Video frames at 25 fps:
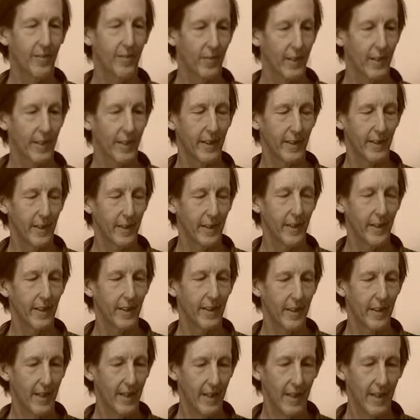But,
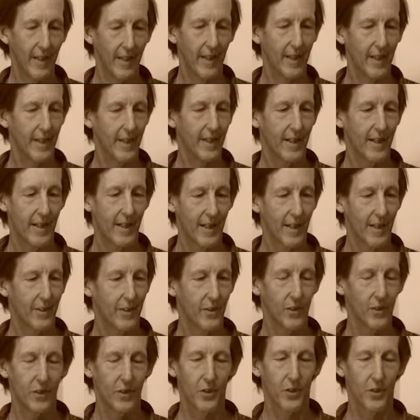uh, I
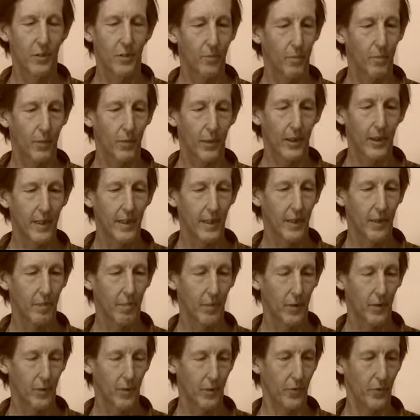was just completely
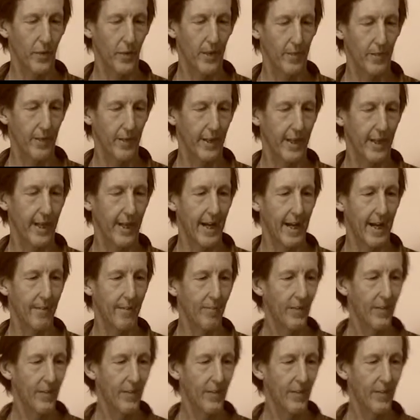blown away by that.